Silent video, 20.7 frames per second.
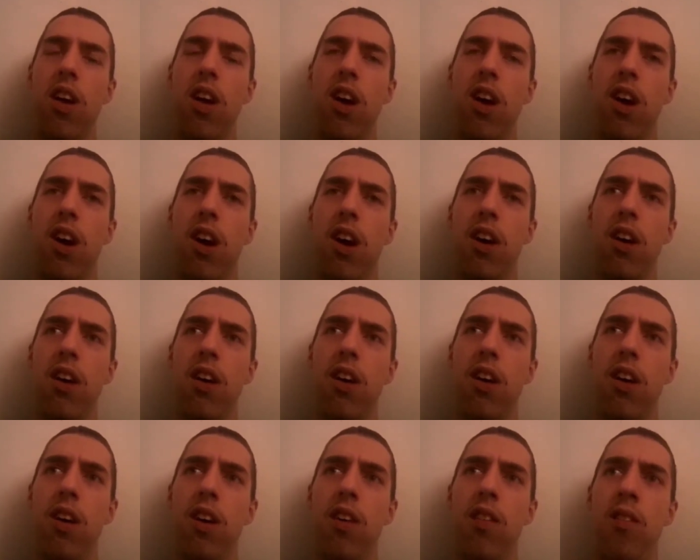Yeah,
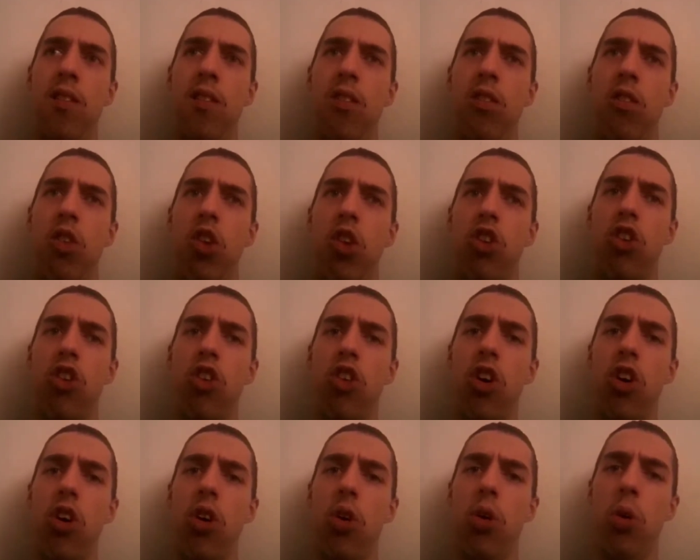um,
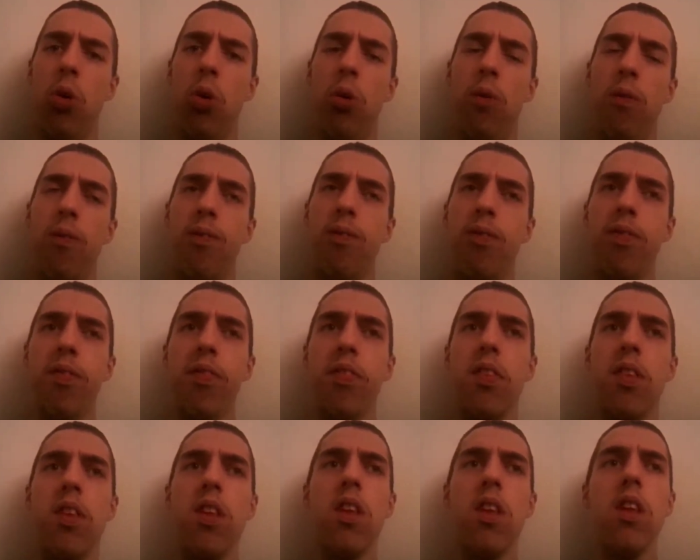so,
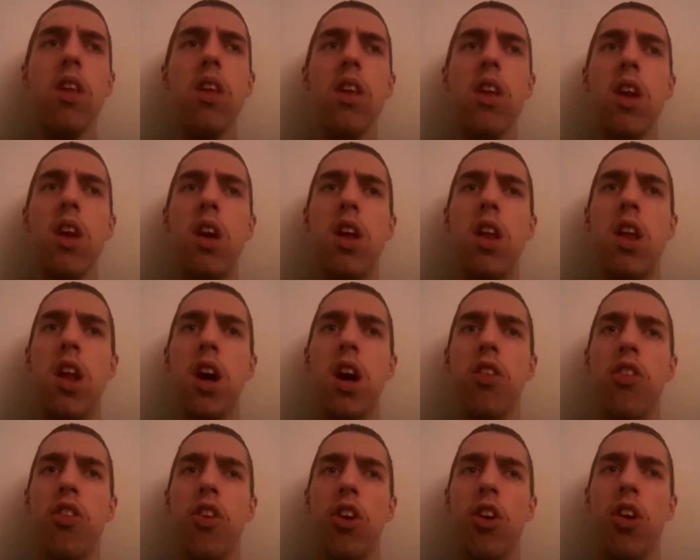
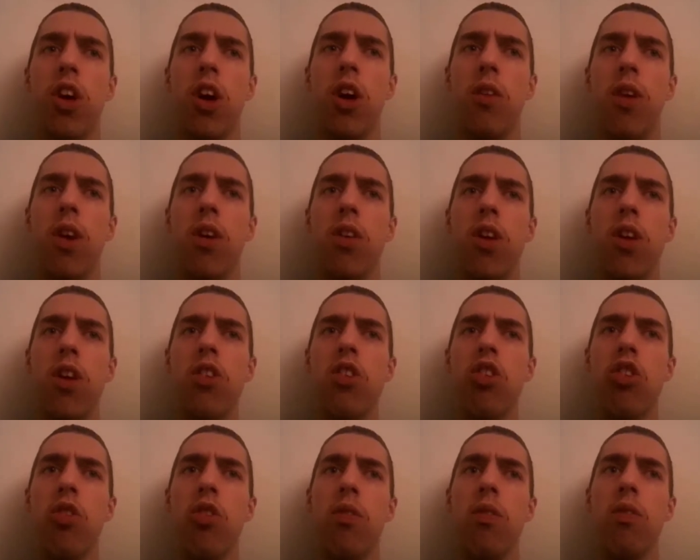enough talking about this.
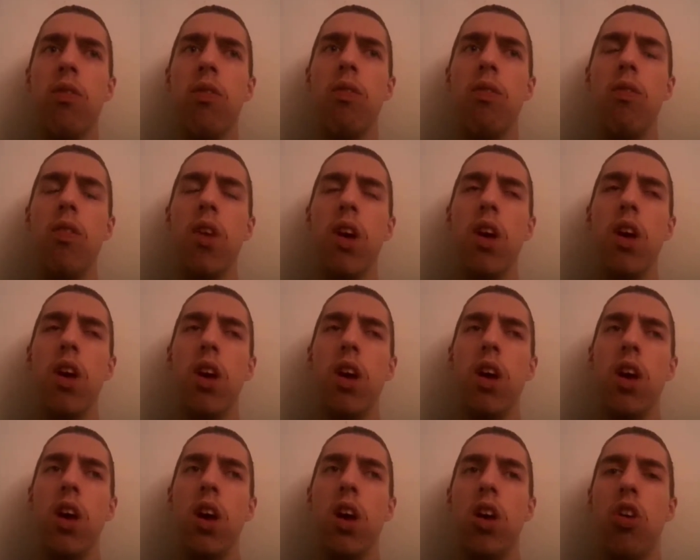
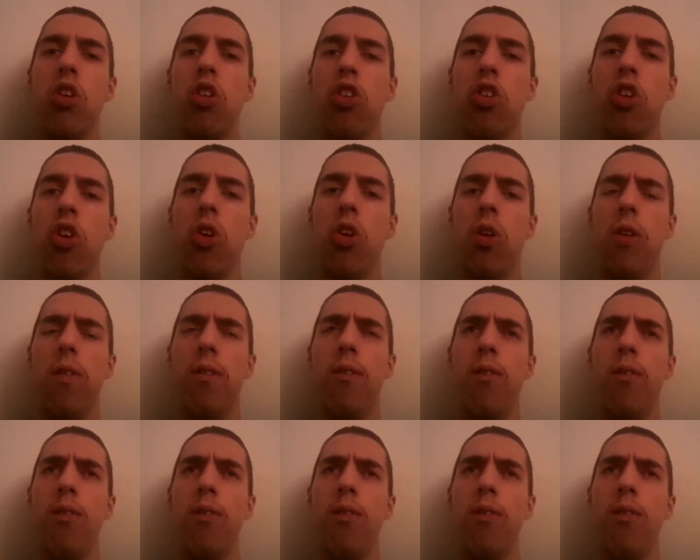So,